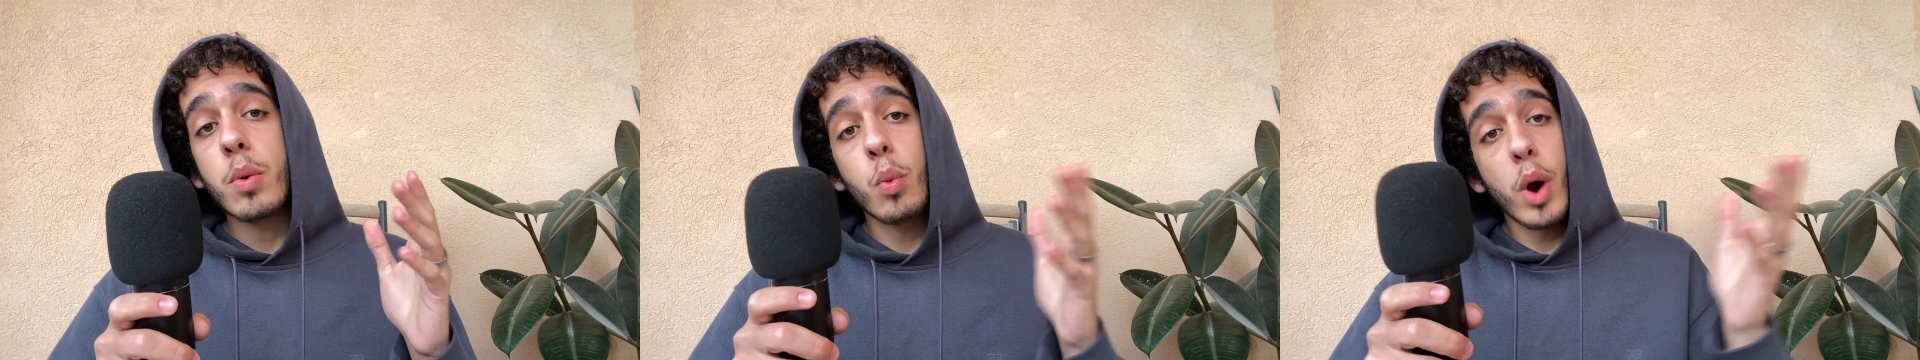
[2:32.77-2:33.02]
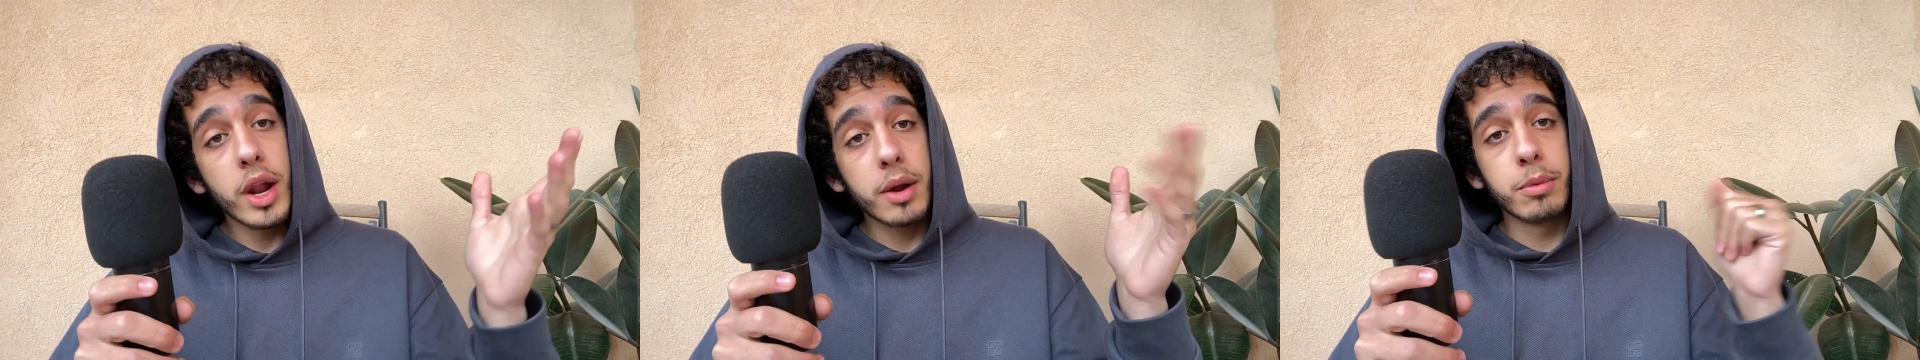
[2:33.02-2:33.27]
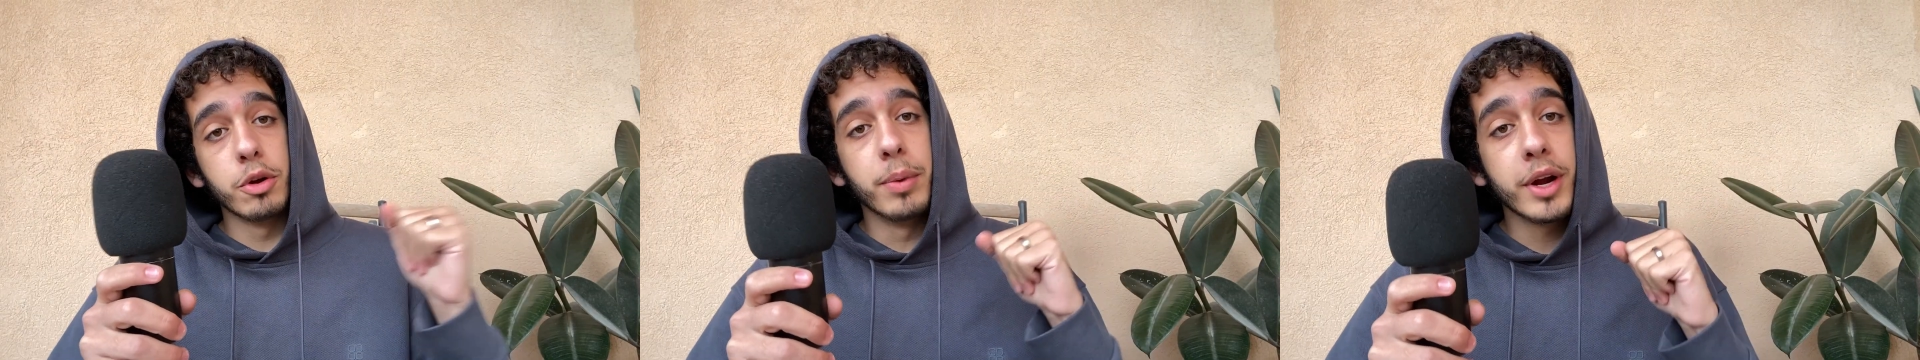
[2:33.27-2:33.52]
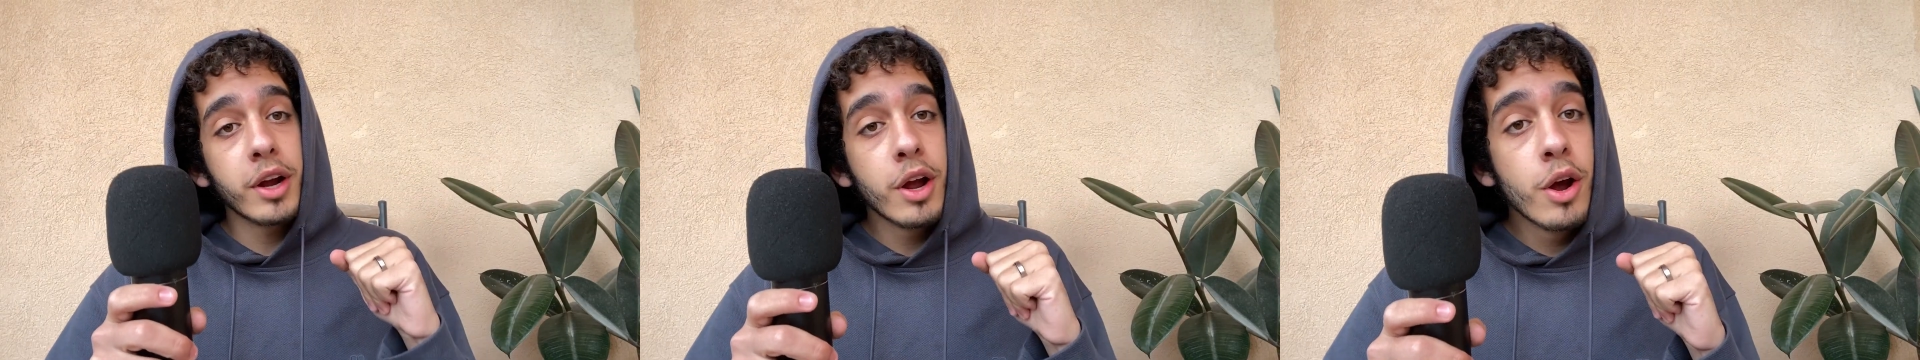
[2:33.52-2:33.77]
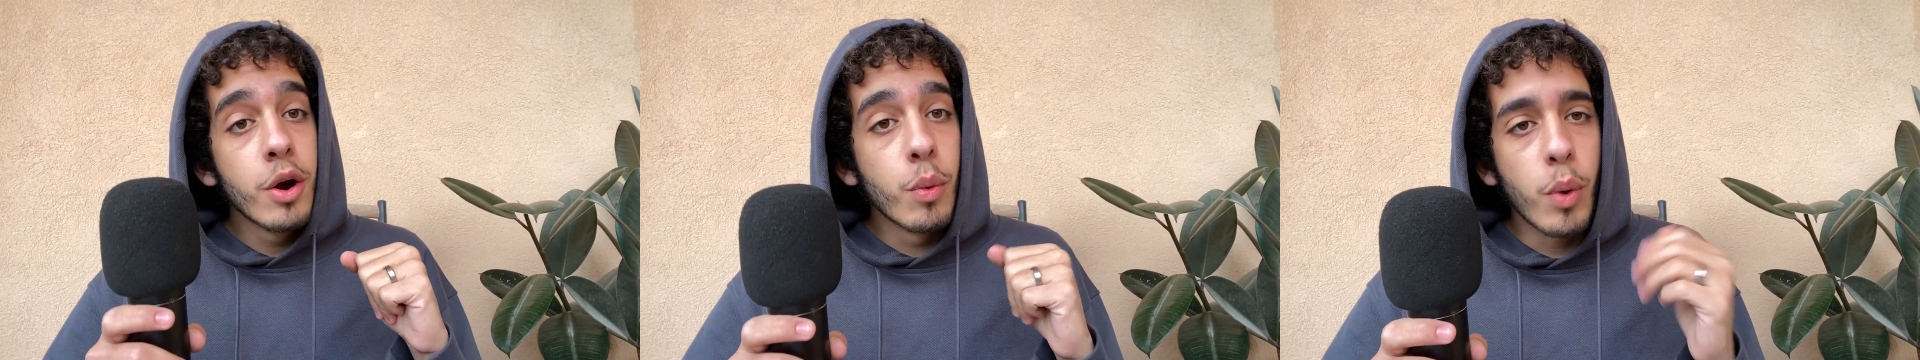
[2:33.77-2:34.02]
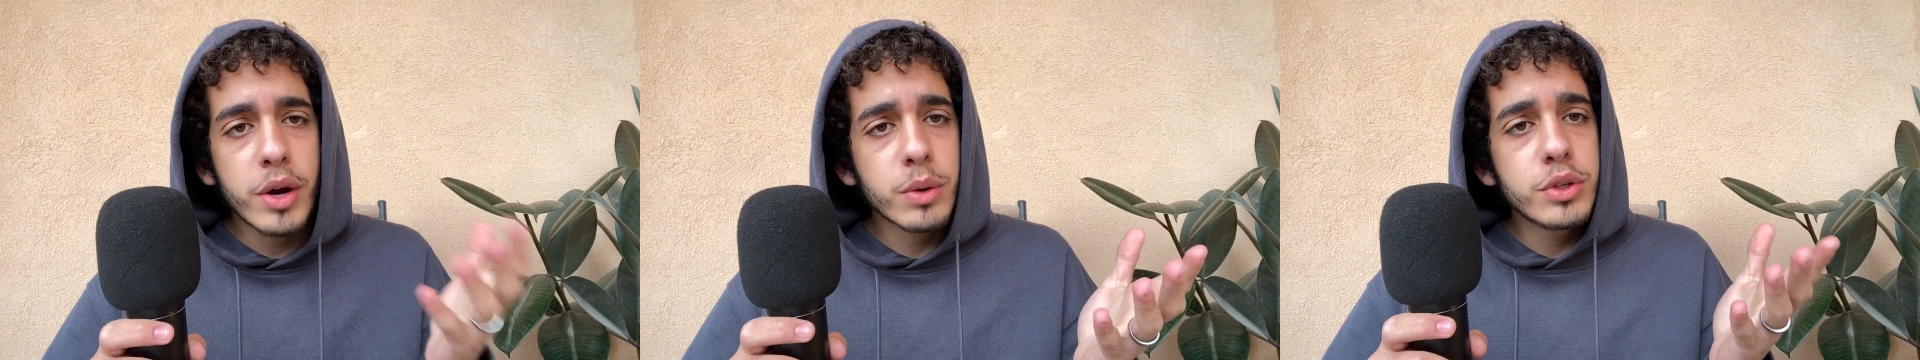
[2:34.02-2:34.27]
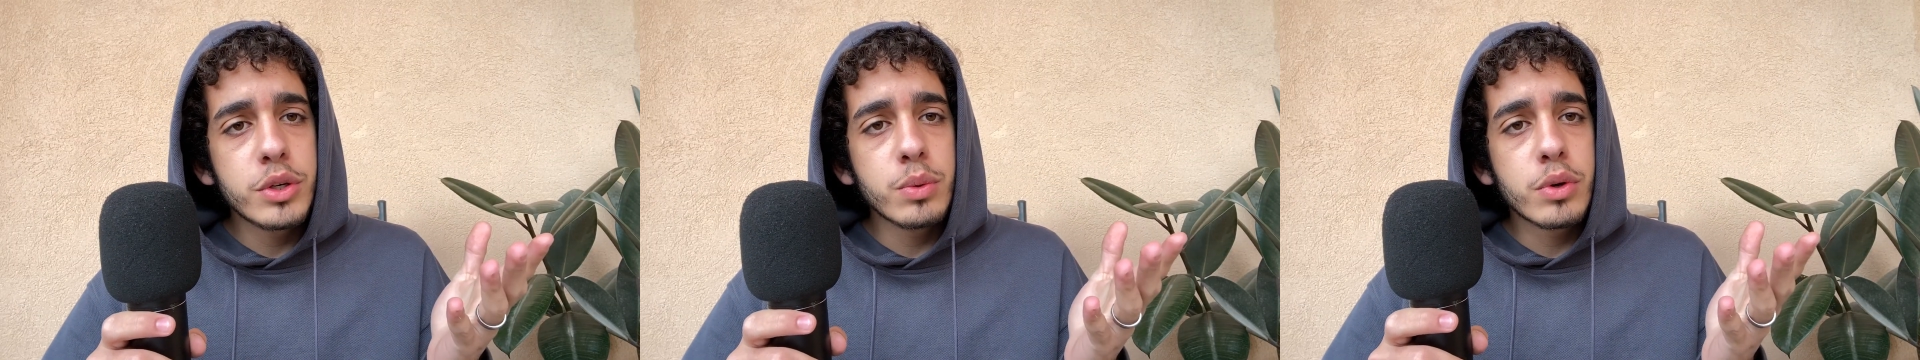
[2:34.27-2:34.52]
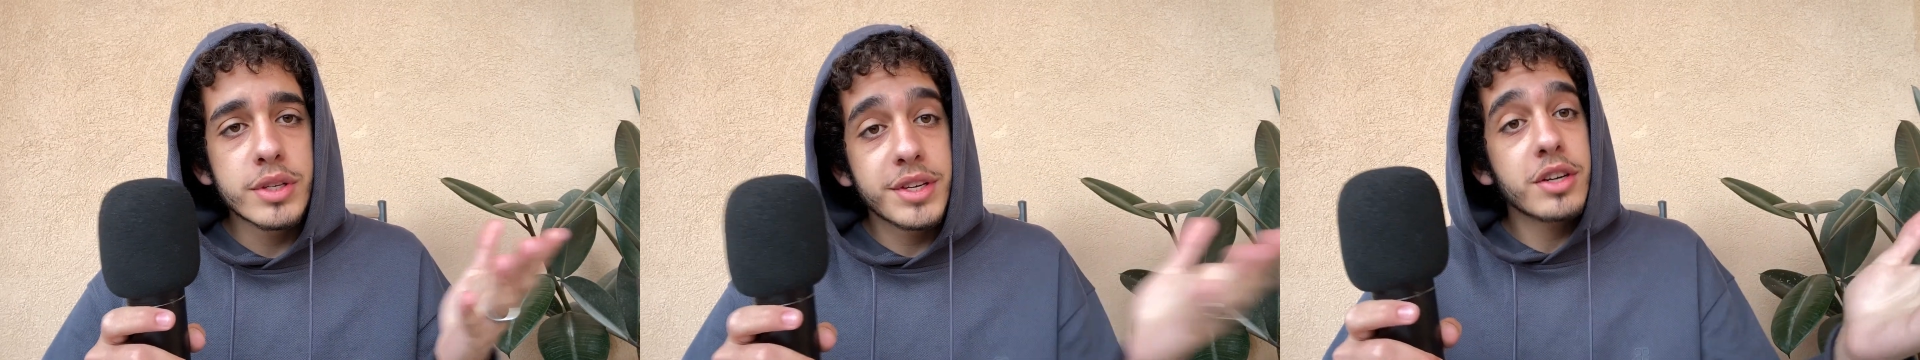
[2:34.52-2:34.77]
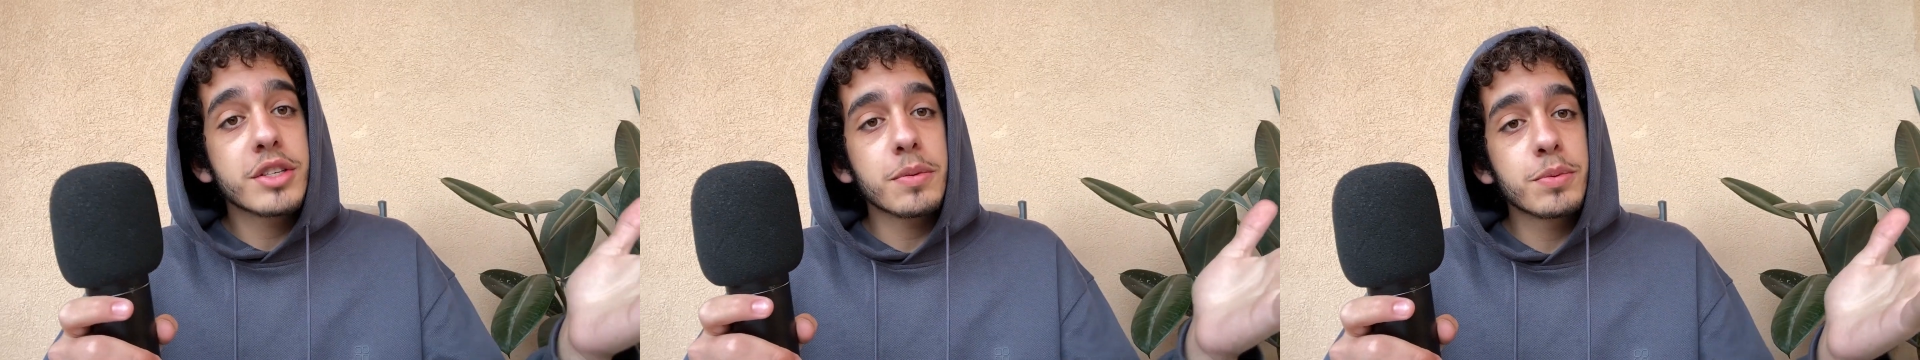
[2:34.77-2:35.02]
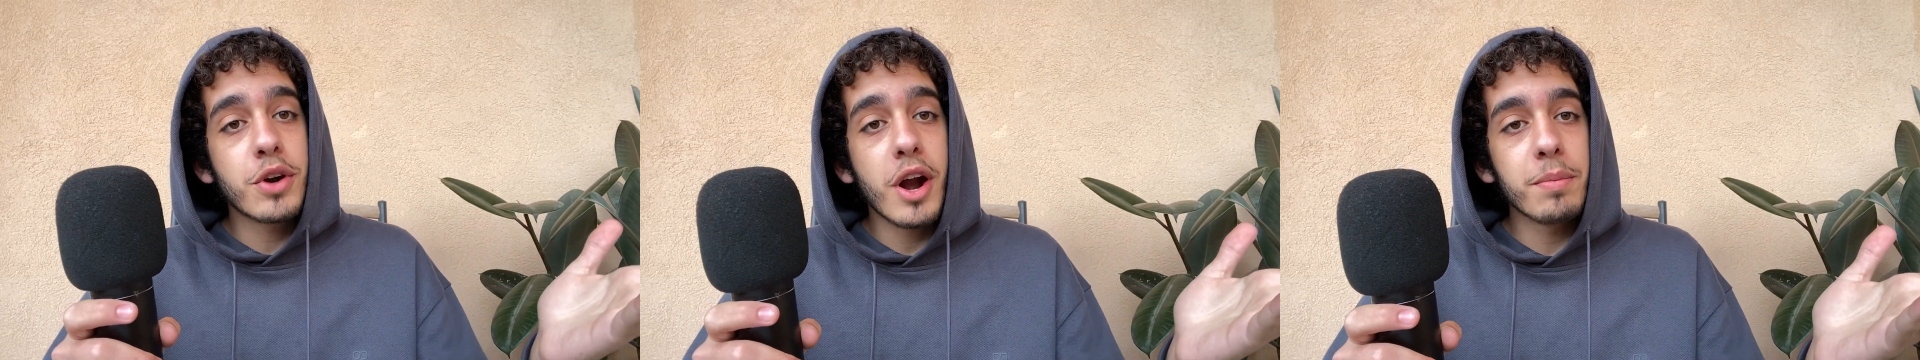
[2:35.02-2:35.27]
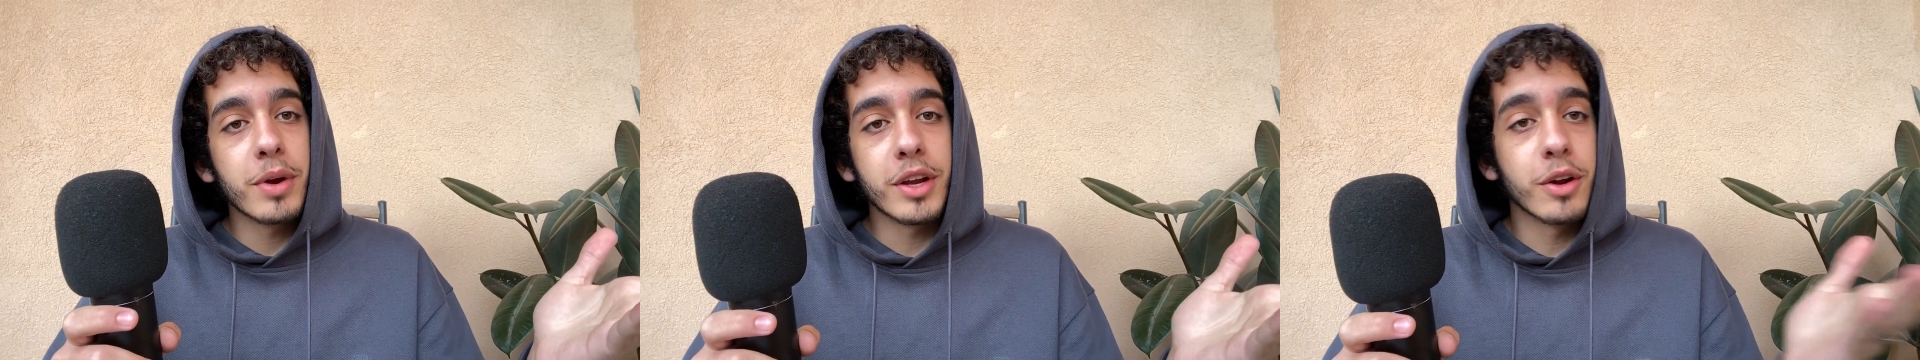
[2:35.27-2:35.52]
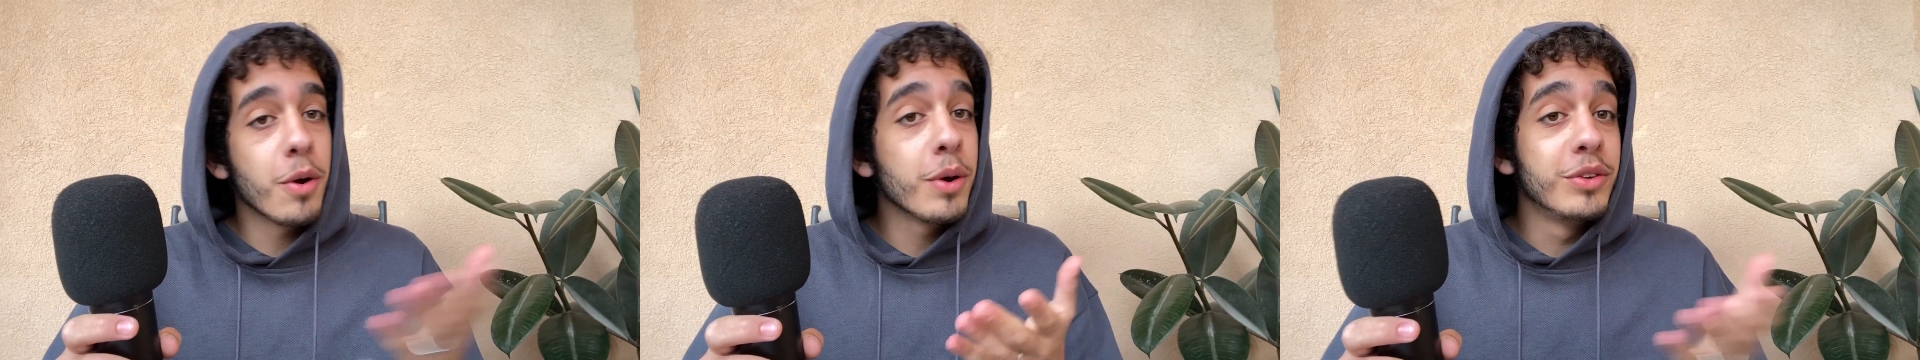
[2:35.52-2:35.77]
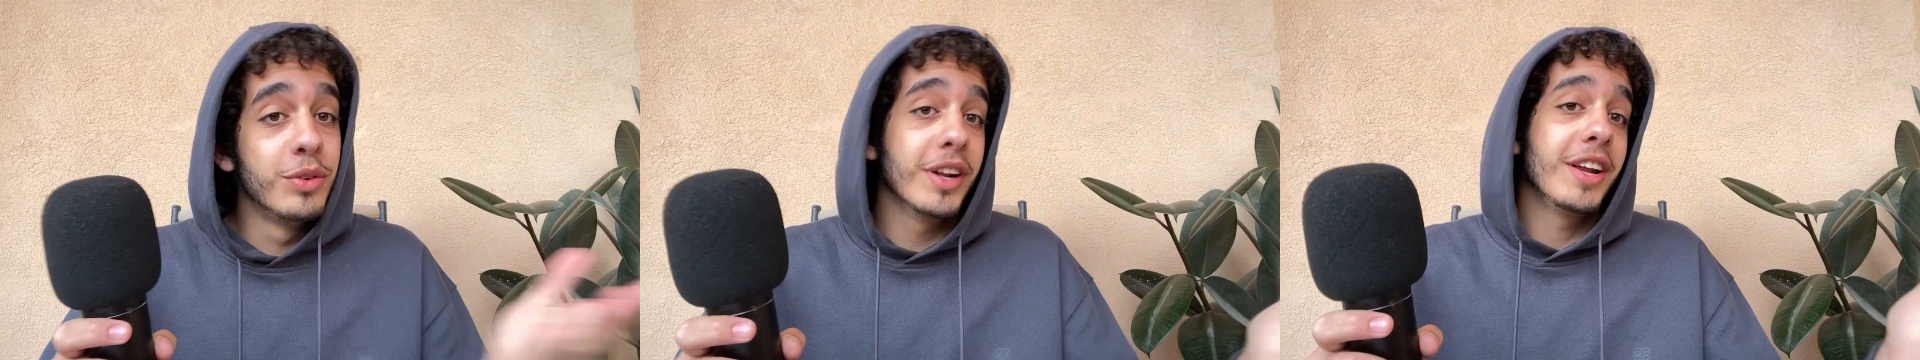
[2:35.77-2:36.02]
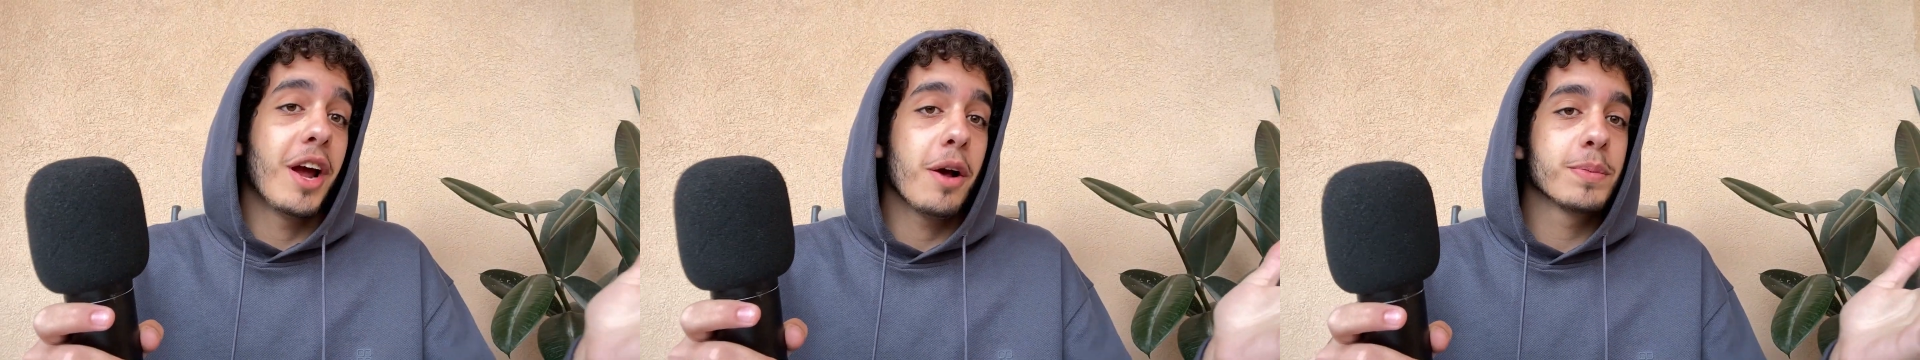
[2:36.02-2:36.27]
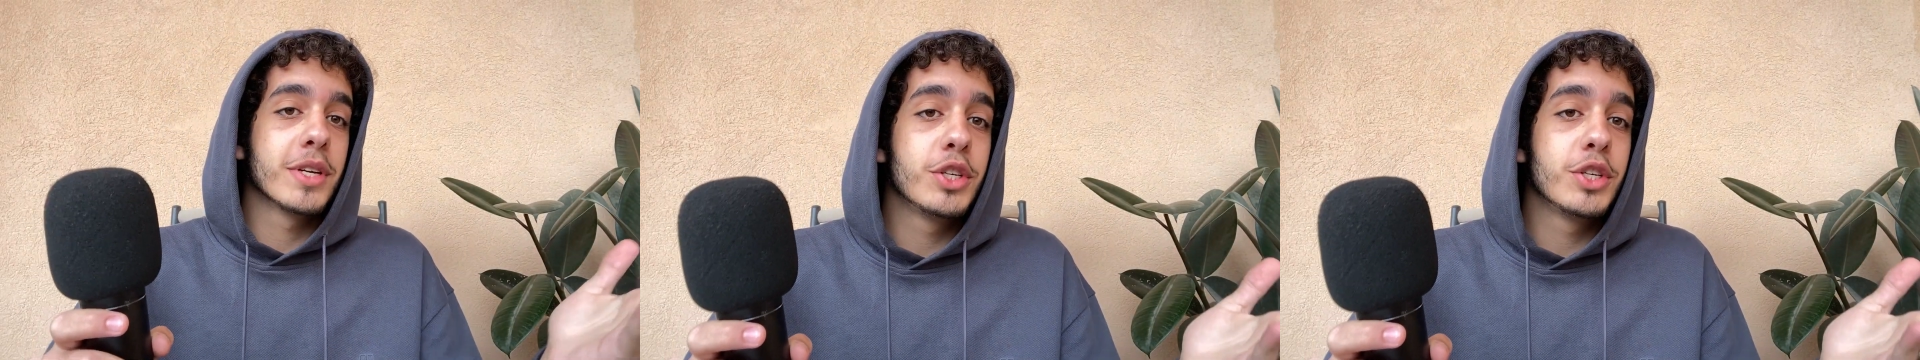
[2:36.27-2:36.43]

while I'm looping, why don't you consider subscribing? You know, it really helps the